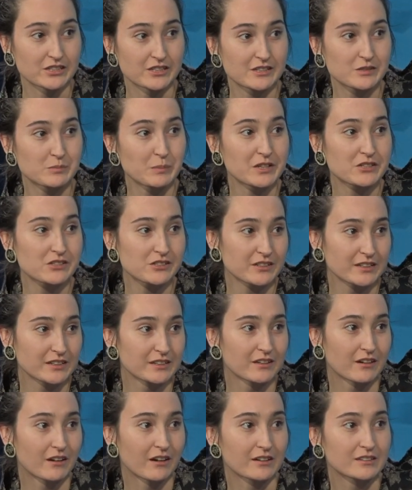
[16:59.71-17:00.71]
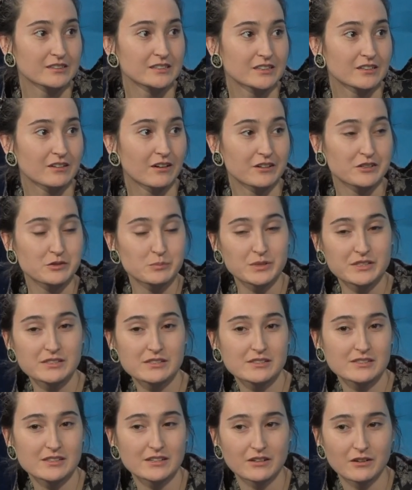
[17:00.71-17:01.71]
especially in the Arctic, are
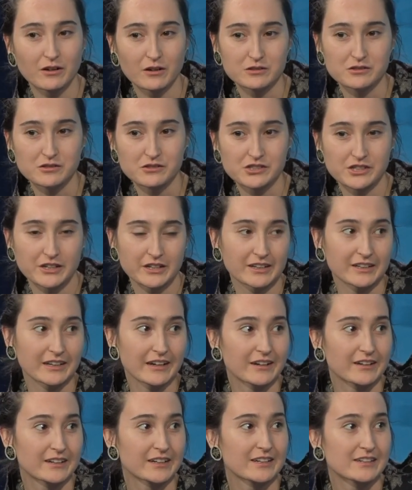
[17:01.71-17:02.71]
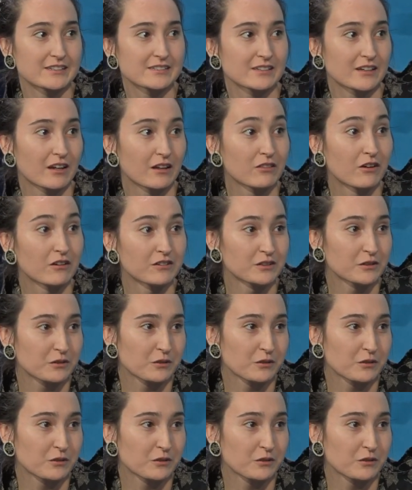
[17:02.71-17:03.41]
species that are also sharing areas along the